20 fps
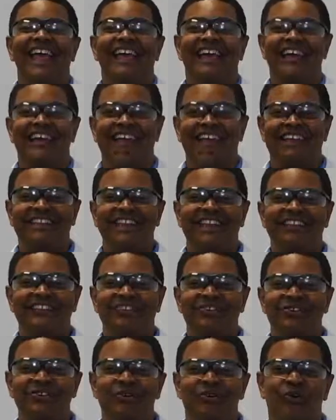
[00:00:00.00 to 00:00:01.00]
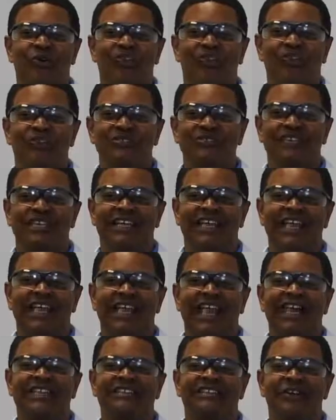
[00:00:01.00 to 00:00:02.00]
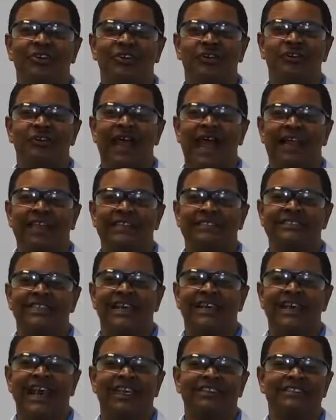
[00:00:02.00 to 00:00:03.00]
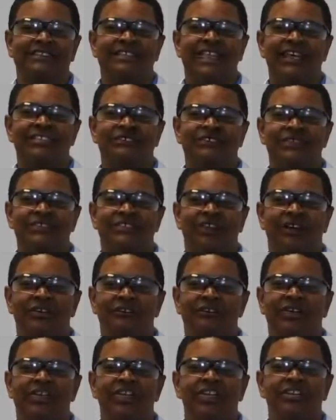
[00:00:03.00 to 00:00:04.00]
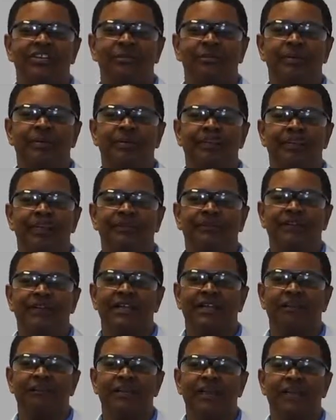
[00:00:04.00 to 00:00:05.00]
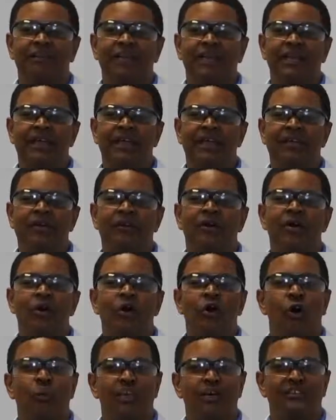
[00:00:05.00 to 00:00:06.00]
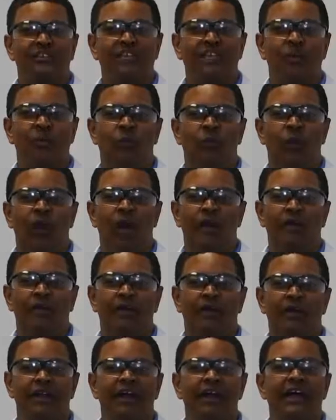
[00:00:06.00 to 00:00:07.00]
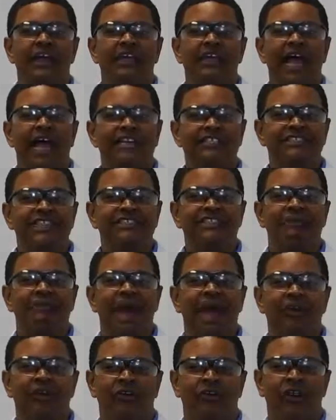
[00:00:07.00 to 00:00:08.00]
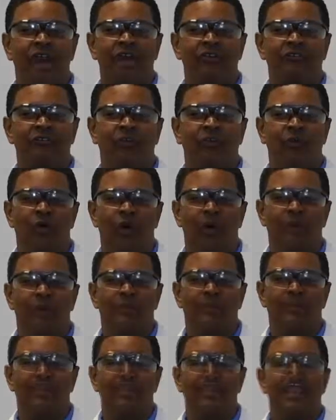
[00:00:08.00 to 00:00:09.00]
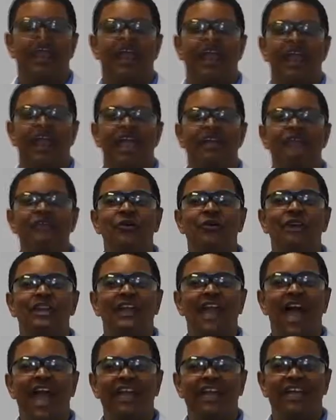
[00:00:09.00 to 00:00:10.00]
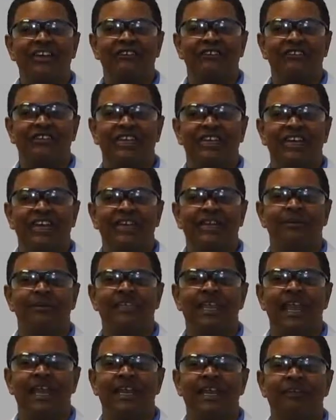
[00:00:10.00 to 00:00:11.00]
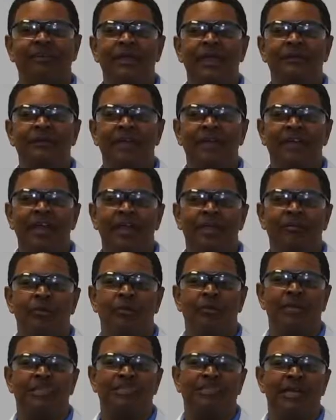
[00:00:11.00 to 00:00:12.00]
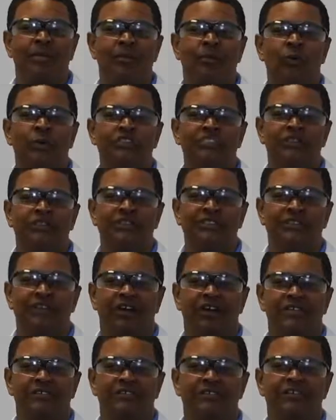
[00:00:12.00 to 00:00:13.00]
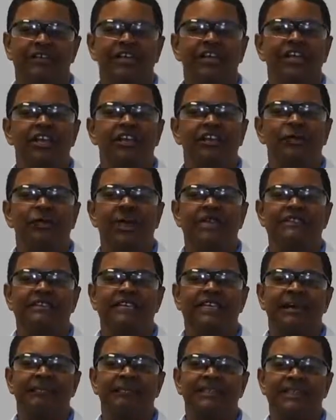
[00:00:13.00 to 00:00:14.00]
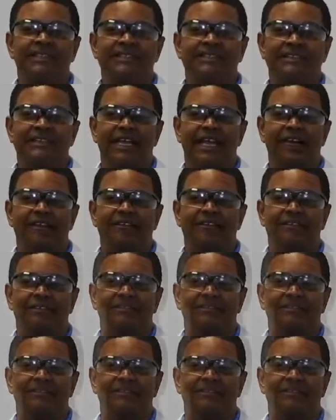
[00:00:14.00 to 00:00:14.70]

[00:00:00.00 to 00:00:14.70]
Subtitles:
Connecting to or using an external balance allows test results to be delivered in ppm or percent water, not just micrograms of water. If you are not interested in obtaining ppm or percent moisture results, you may skip this step.